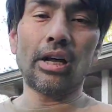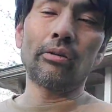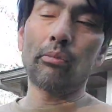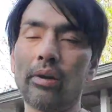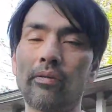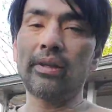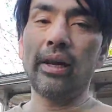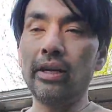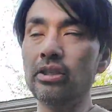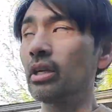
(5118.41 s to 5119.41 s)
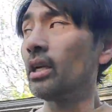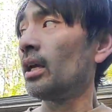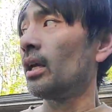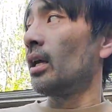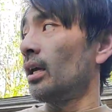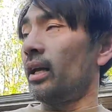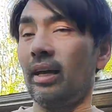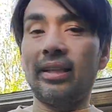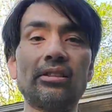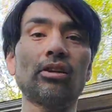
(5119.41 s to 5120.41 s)
as long whatever it takes,
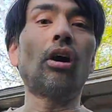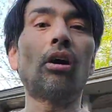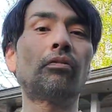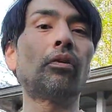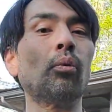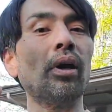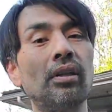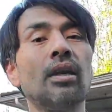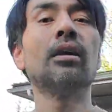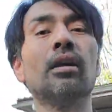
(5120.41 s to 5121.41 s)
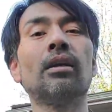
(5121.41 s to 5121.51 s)
and that's all for one